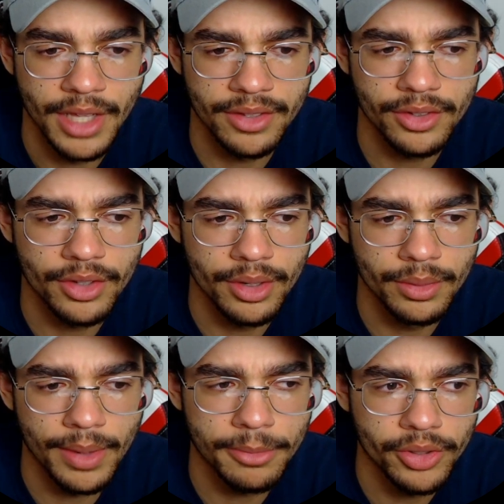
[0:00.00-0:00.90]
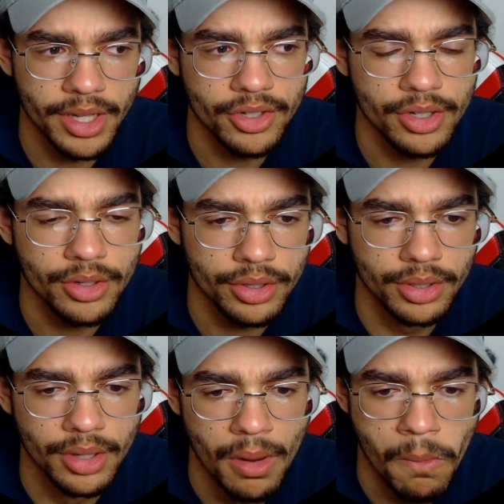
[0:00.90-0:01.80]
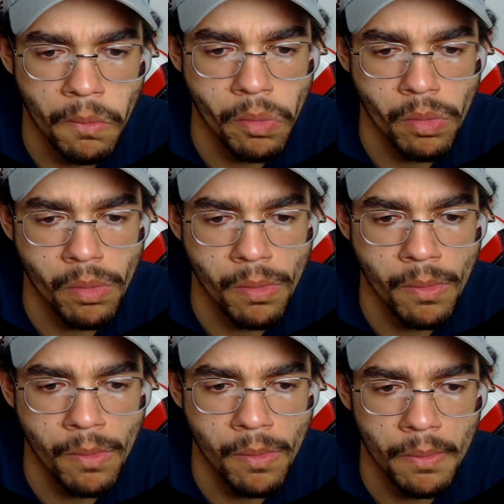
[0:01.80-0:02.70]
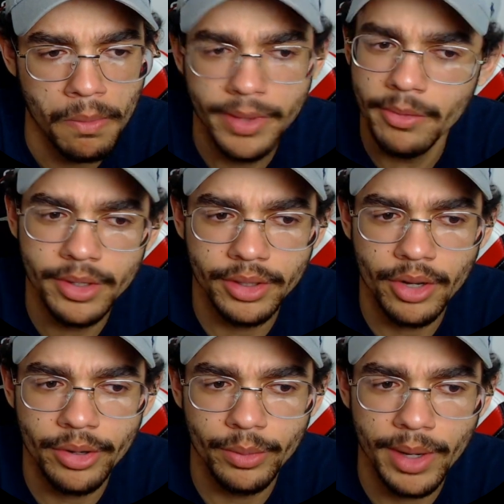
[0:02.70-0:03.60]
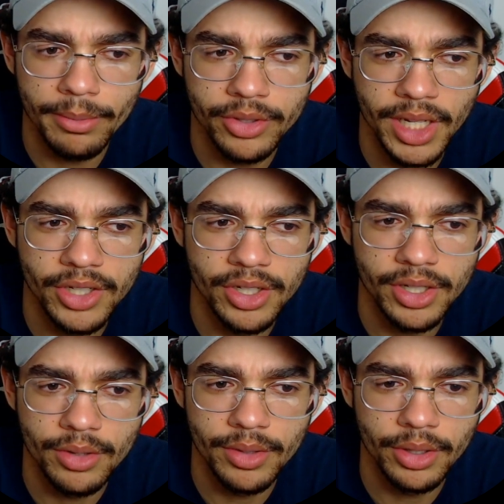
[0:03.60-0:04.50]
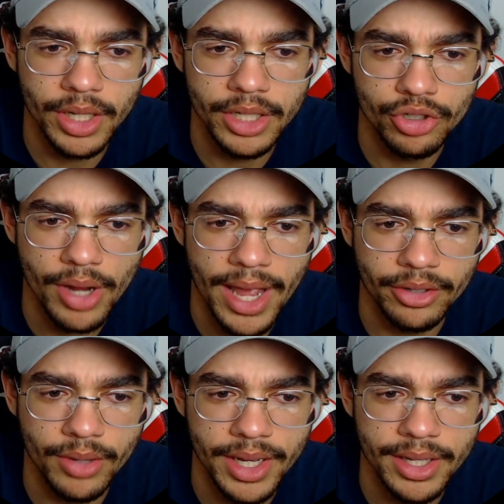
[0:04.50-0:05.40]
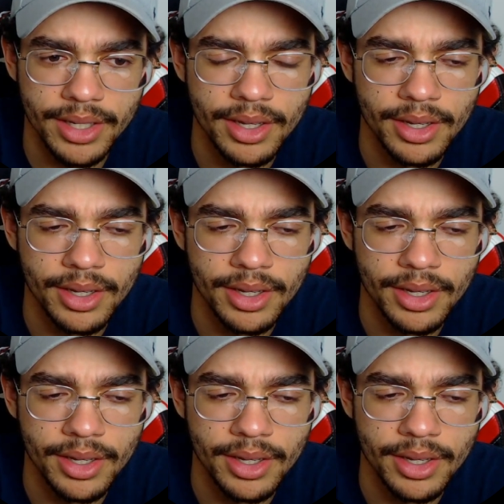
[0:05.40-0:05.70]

Is this the rebel station or? They wouldn't go to the rebel station knowing they're getting tracked, right?